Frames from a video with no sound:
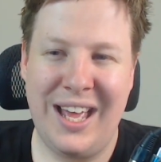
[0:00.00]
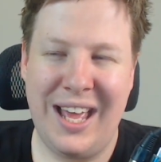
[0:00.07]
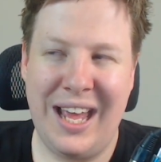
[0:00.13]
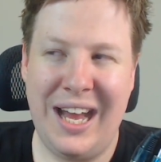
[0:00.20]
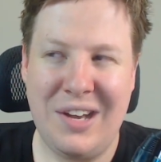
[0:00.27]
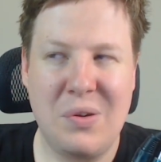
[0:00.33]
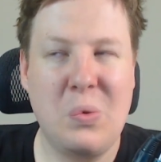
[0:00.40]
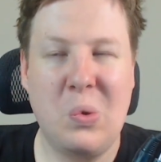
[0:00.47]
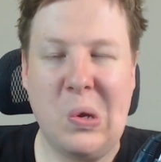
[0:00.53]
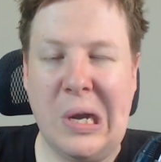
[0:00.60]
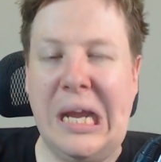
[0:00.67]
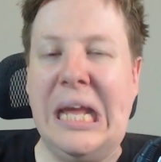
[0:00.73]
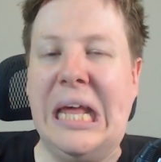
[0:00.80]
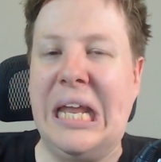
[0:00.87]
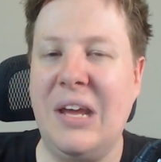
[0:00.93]
it
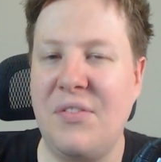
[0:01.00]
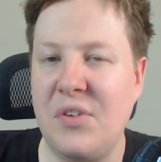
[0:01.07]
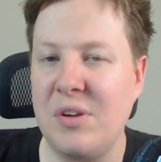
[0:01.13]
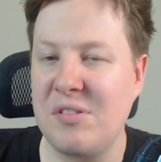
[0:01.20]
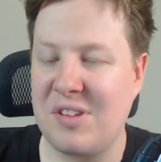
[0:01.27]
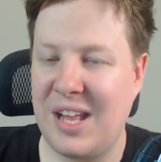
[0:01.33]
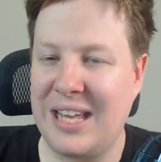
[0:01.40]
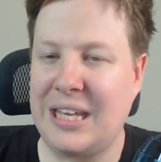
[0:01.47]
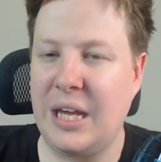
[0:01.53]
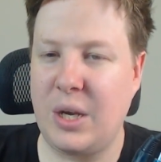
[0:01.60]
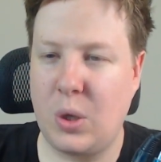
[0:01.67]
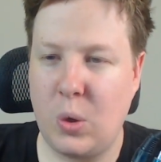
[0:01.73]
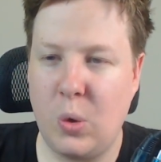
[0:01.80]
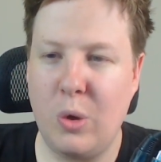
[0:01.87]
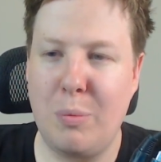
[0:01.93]
really feels like it
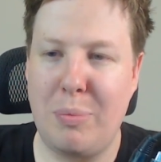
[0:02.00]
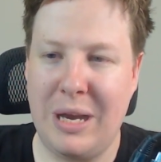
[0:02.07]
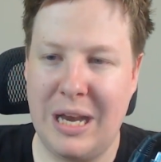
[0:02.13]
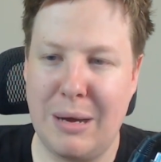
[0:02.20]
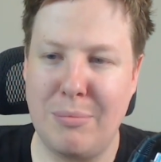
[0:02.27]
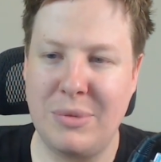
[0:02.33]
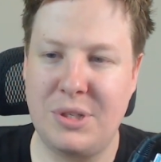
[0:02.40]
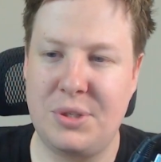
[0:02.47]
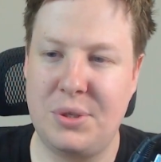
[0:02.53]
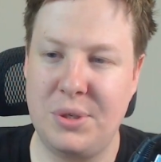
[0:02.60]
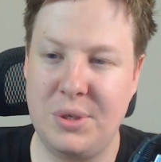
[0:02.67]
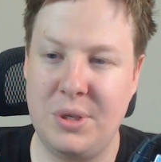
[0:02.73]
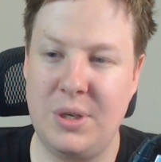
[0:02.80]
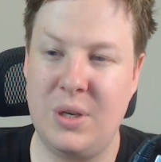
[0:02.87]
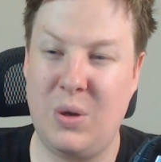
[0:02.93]
could be number
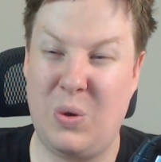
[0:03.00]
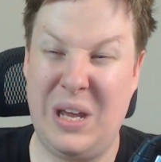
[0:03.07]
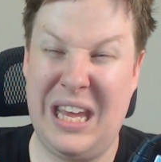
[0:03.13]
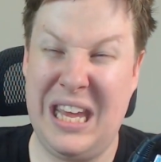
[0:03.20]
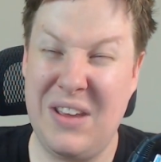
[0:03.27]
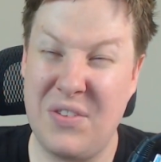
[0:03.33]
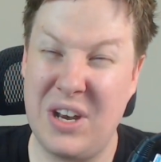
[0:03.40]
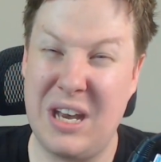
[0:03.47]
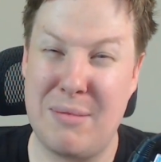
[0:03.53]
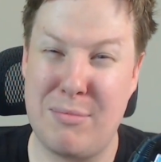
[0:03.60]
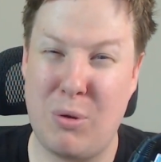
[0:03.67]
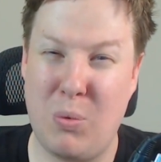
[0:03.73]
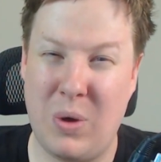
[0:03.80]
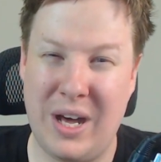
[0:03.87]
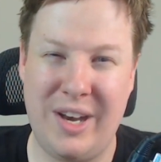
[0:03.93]
2 or even number
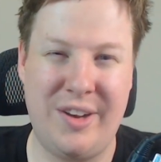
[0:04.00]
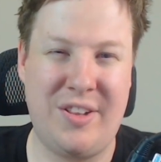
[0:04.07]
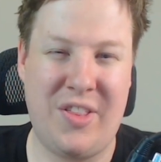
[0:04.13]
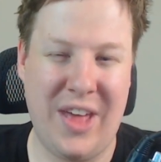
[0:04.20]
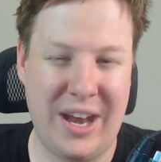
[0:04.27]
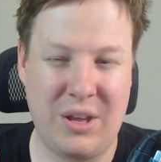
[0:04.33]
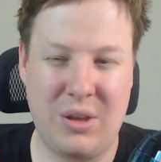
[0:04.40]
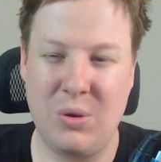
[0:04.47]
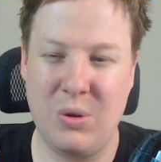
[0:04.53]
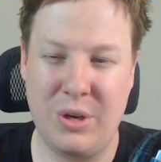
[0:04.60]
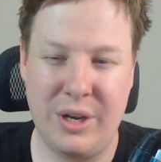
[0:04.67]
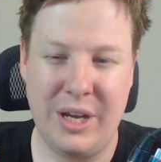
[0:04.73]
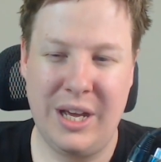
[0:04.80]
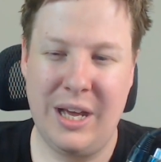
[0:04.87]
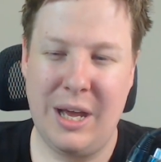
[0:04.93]
1. It's that good.
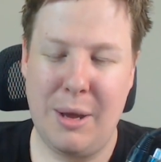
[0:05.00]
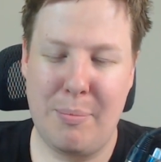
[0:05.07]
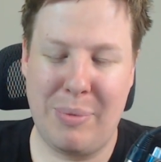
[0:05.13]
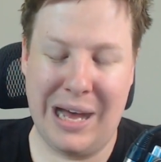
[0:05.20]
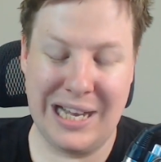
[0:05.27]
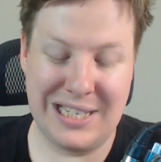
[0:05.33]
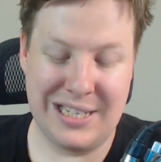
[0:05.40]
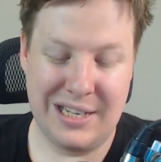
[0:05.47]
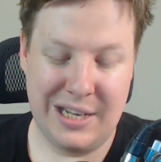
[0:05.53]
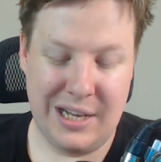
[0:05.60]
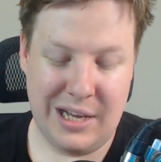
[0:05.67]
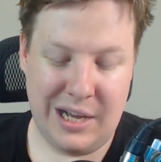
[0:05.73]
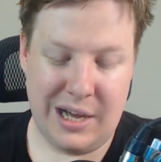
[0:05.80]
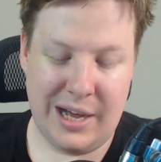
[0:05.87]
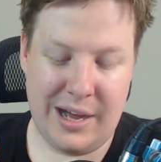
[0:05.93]
But
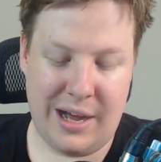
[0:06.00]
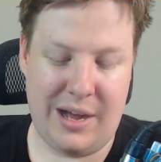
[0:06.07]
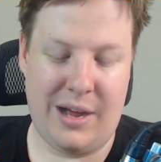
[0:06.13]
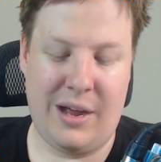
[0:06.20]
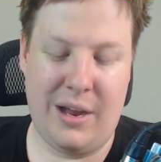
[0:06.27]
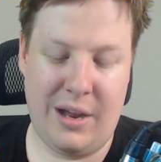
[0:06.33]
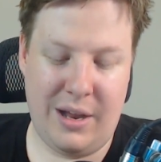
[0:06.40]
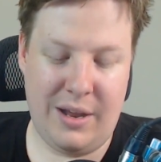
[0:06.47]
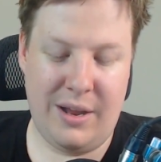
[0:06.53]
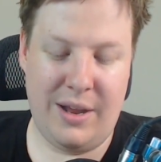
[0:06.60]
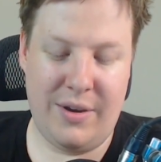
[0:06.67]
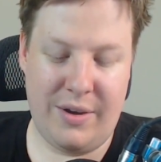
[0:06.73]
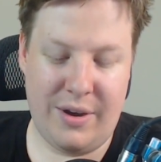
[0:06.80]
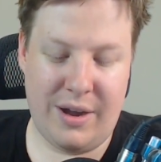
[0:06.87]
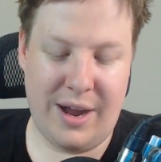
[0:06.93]

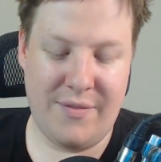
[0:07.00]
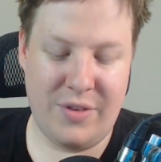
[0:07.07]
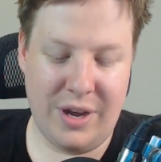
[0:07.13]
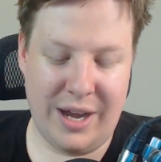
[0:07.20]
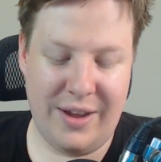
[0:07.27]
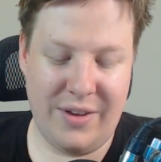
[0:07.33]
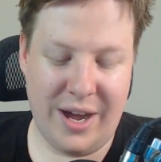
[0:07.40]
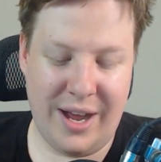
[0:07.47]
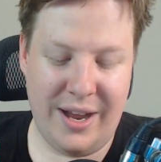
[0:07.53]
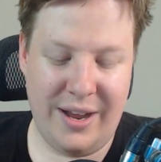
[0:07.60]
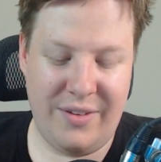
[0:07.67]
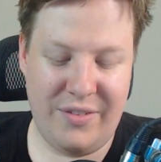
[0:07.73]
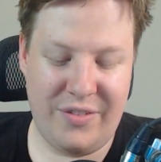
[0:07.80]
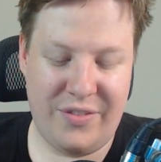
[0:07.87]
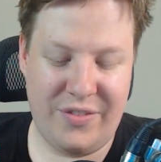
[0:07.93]

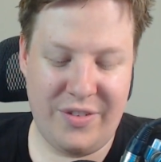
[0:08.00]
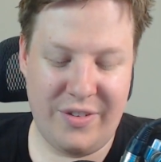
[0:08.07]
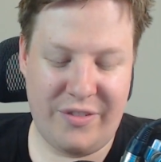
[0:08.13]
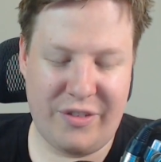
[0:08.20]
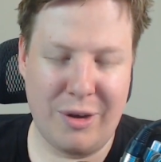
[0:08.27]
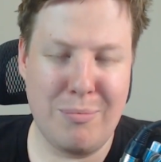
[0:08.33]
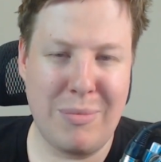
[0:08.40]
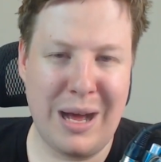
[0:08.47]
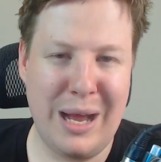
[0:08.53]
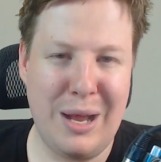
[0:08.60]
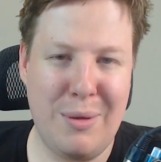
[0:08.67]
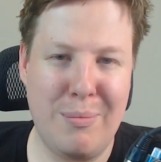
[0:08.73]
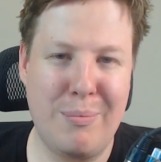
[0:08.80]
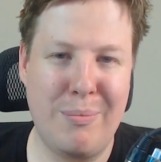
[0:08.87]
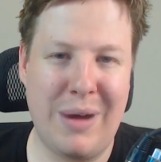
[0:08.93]
I've from
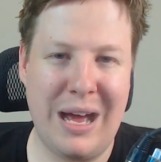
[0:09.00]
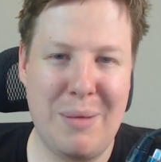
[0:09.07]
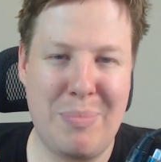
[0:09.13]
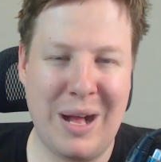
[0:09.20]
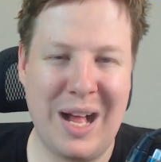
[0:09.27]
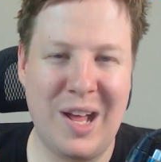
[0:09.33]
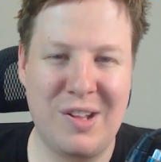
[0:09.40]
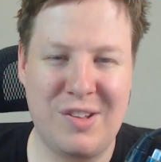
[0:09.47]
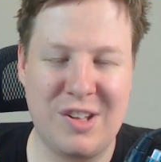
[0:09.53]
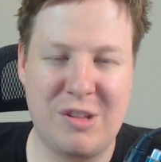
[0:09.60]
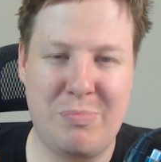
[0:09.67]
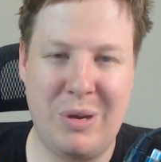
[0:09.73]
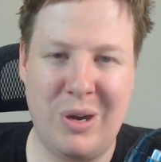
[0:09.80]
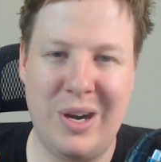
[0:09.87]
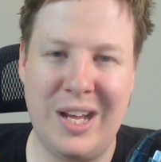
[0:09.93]
my past
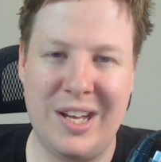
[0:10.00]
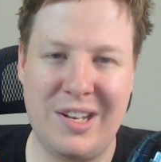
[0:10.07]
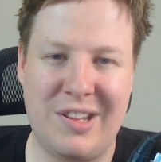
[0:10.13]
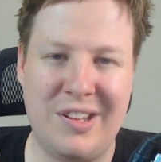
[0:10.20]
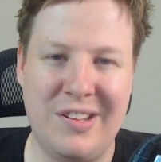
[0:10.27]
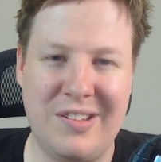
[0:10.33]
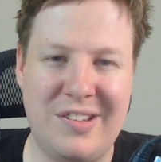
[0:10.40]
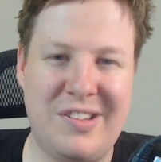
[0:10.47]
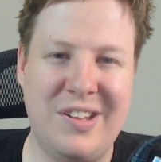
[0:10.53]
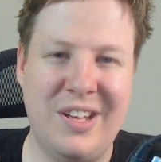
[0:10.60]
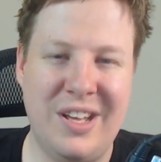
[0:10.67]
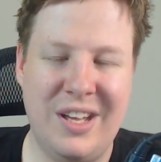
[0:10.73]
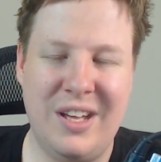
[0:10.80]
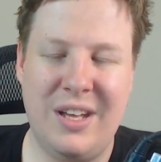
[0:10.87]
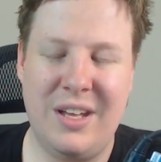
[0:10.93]
experiences,
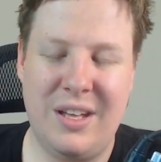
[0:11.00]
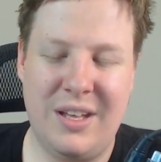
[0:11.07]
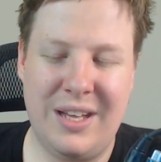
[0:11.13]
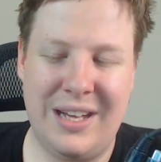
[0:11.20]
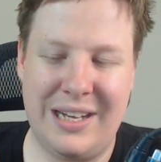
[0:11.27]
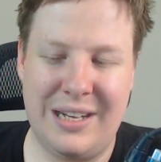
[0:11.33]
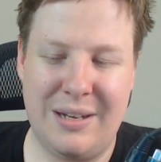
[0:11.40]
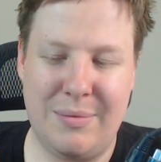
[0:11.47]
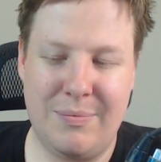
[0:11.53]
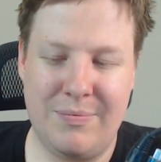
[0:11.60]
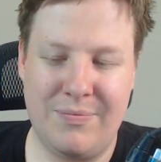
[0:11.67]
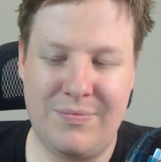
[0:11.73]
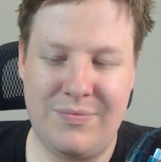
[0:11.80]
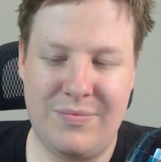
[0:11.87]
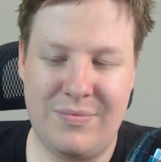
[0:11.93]
and